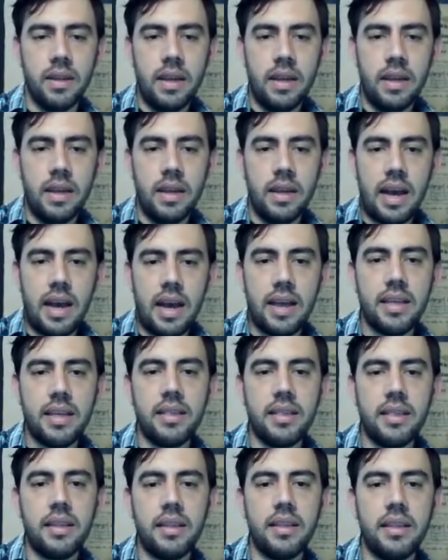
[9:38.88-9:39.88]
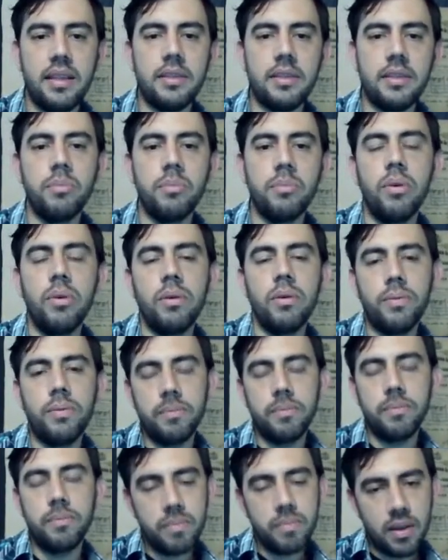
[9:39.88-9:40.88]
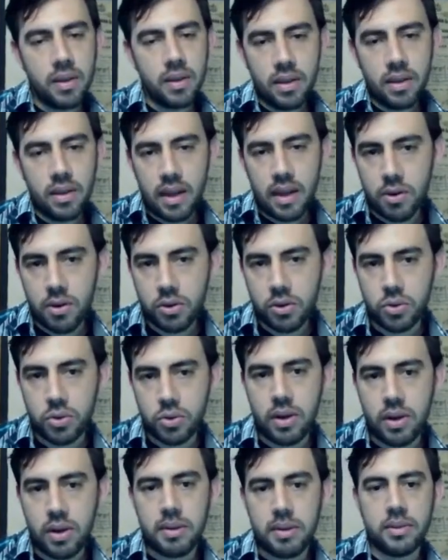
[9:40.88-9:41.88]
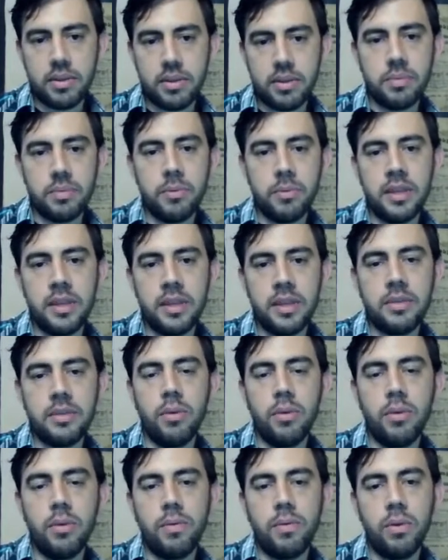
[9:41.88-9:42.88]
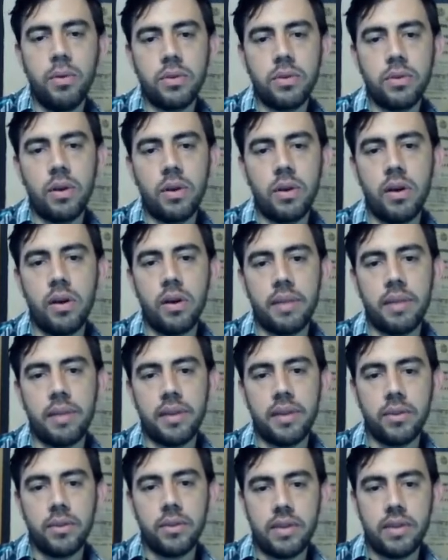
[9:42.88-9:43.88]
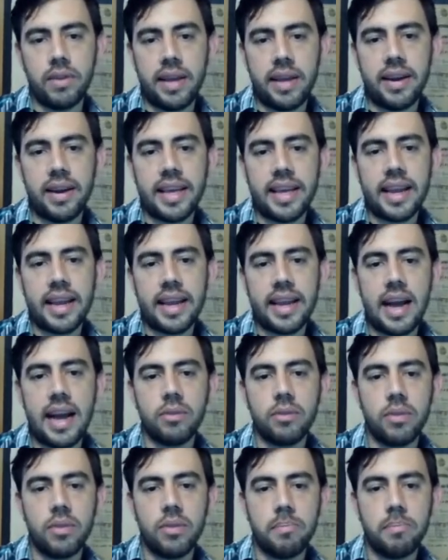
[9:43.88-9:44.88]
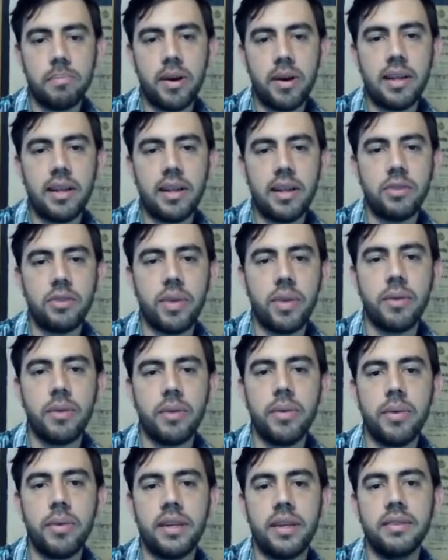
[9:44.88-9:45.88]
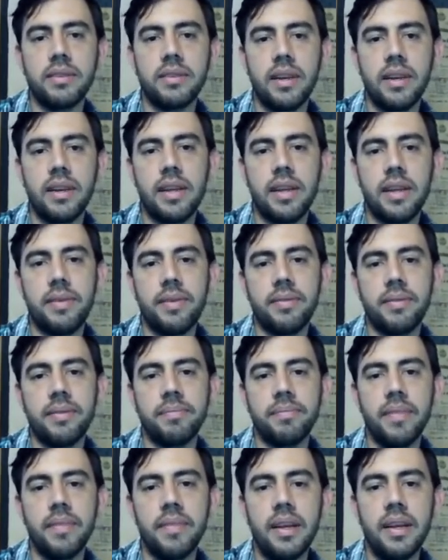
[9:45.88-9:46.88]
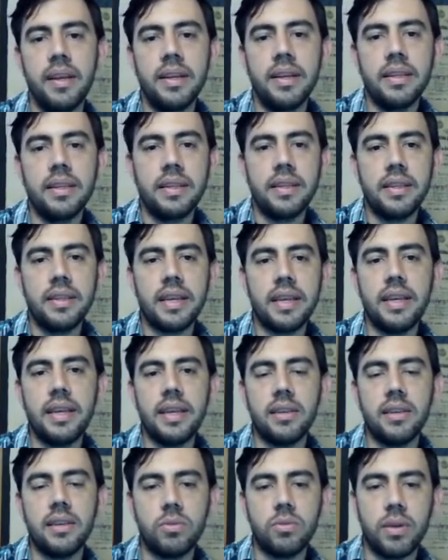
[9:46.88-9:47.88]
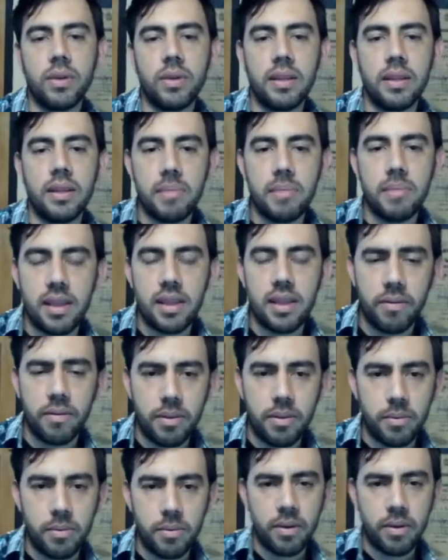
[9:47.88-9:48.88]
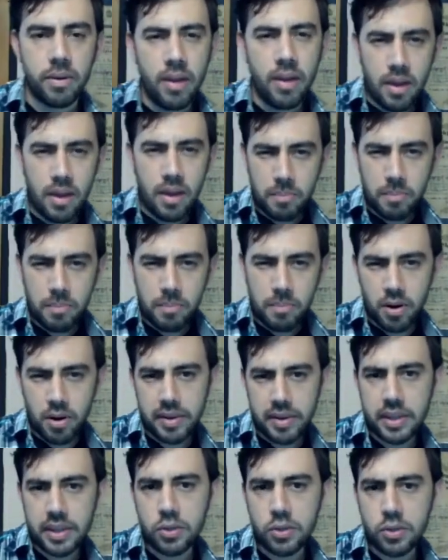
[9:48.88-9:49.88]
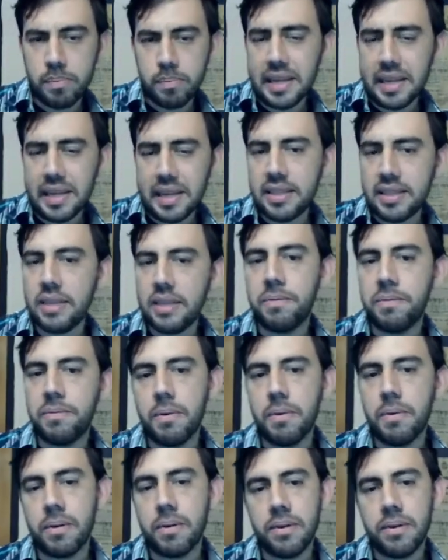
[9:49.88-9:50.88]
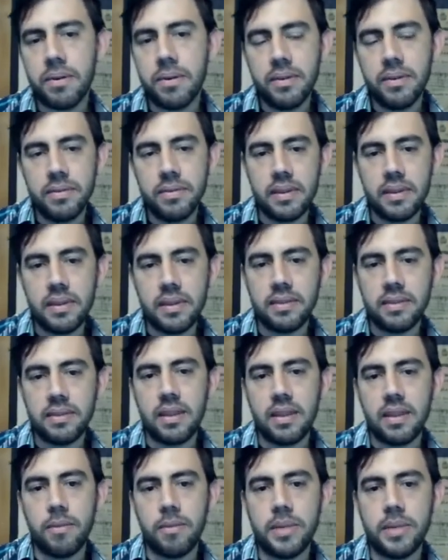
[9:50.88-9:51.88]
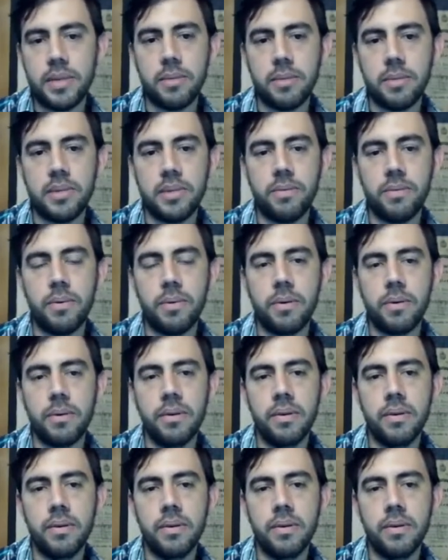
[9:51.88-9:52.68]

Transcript: I think this move, I'm not sure about this move. This move looks ugly because later I can capture the pawn and trade queens, leaving the king stuck in the middle of the board. Probably he should play c4 instead of bishop c4,